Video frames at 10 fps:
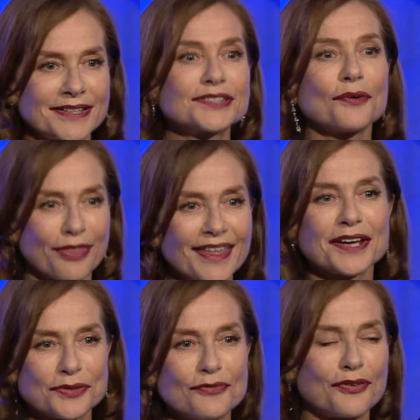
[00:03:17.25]
So thank
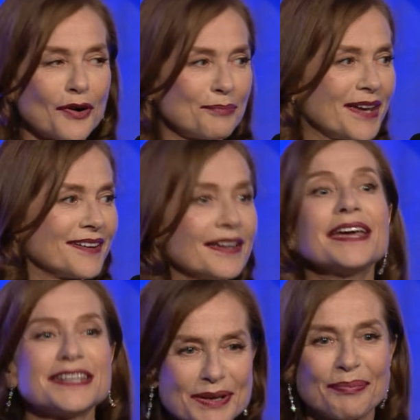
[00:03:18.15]
you for being
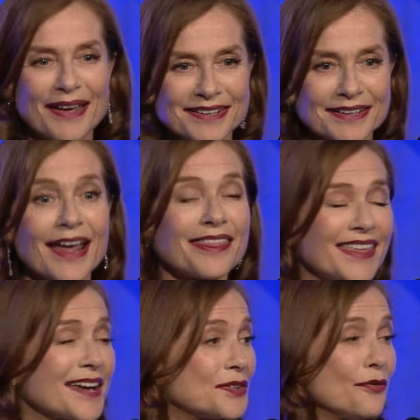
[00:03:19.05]
independent. And
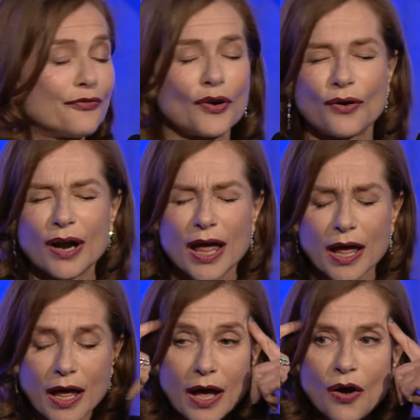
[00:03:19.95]
thank you for,
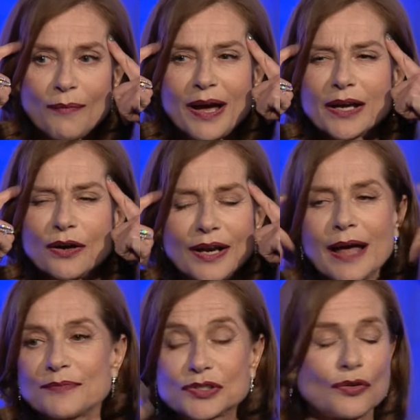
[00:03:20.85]
oh my God,
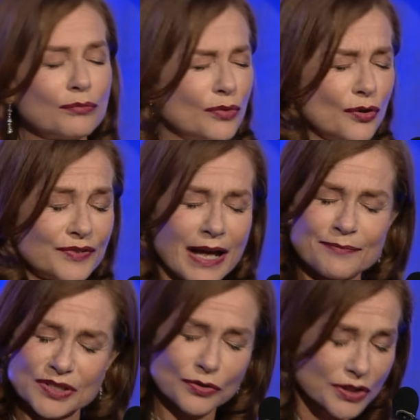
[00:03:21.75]
I'm so moved. I'm
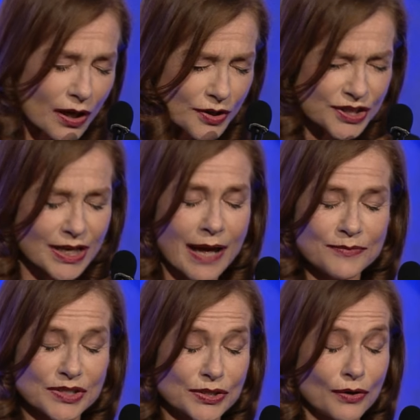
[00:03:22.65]
so touched.
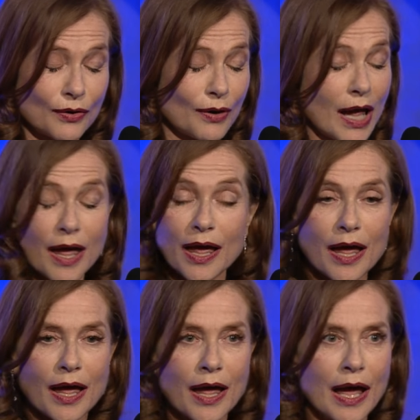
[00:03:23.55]

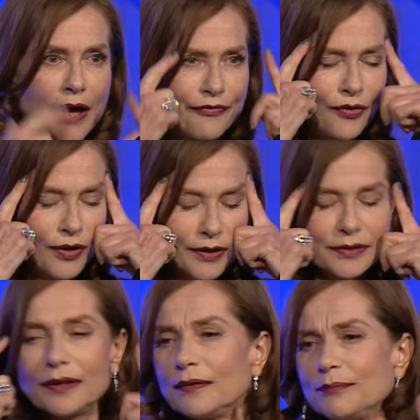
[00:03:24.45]
I forgot.
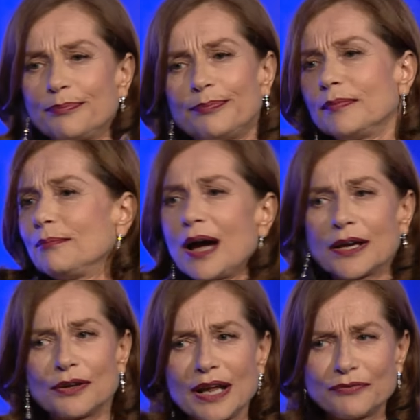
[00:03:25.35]

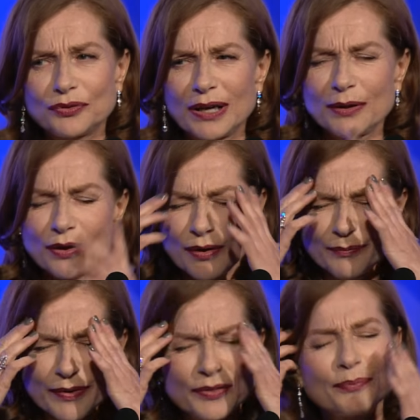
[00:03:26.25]
Michael, you have to
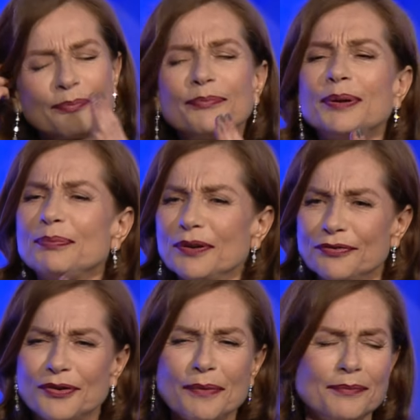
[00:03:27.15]
the people
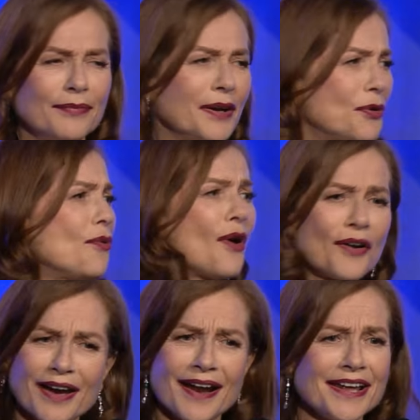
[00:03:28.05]
from who
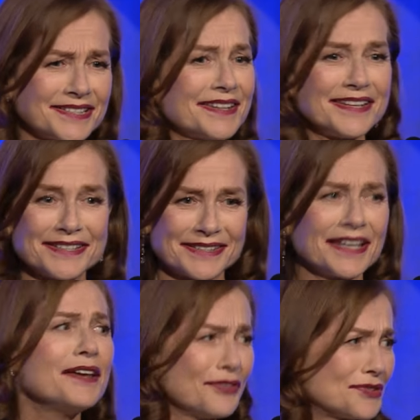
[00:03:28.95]
organized this
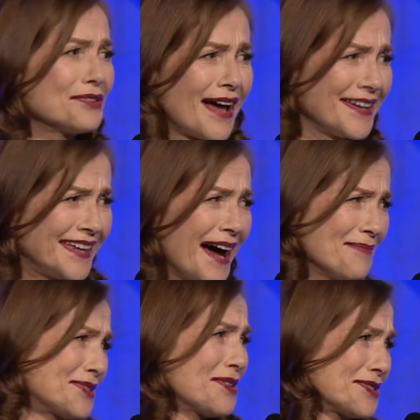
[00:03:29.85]
even tonight. I'm
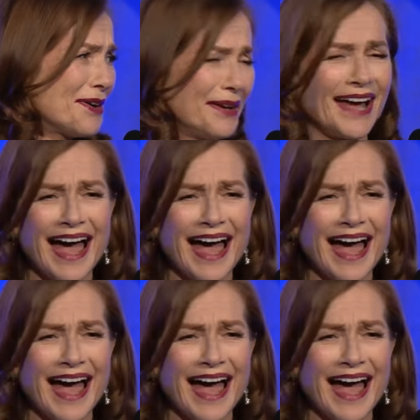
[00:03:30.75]
so sorry.